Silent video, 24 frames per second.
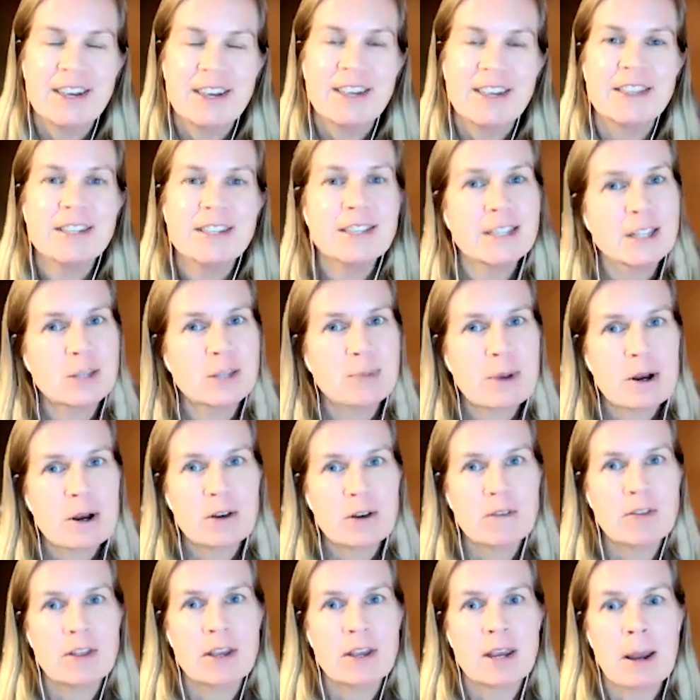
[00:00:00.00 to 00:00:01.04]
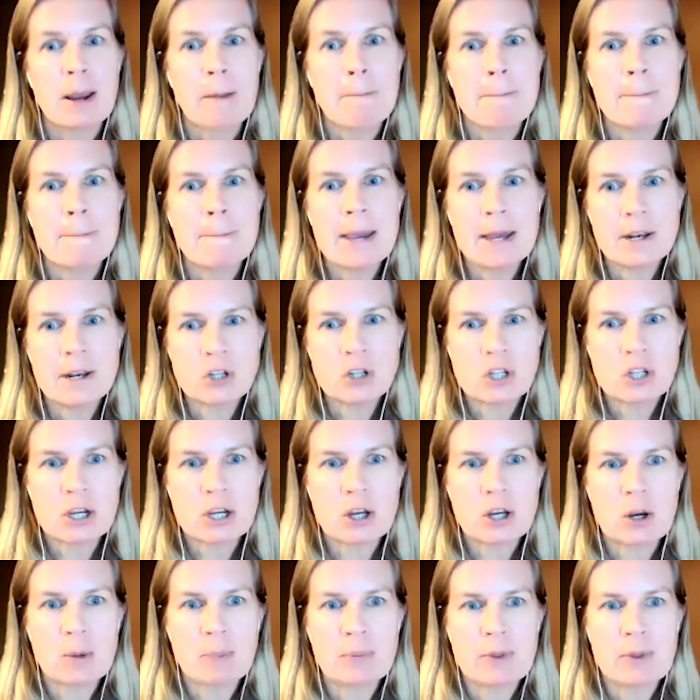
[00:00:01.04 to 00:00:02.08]
This is part of the Managing
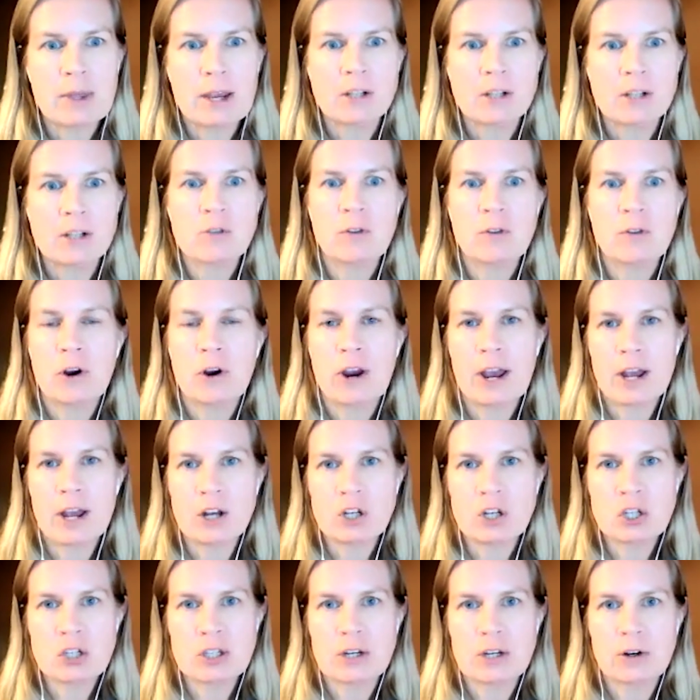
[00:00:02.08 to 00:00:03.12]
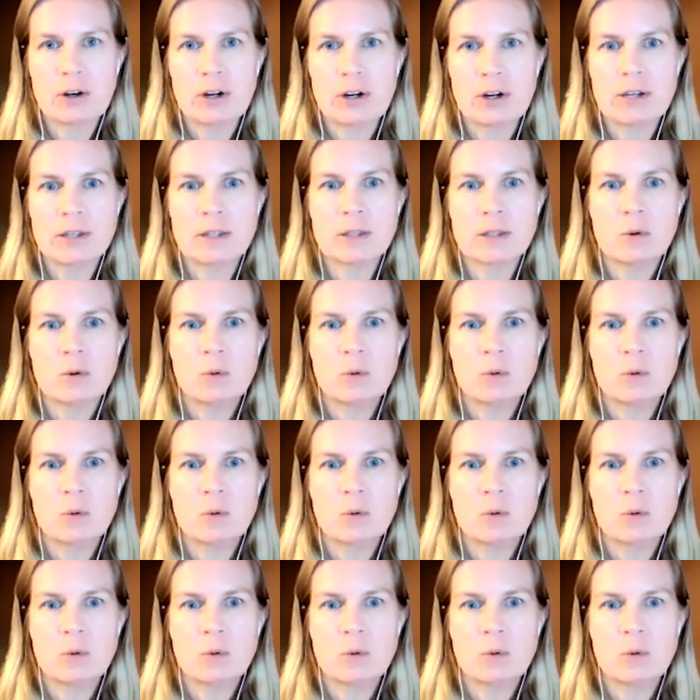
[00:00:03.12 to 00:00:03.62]
Your Plant Floor Edge series,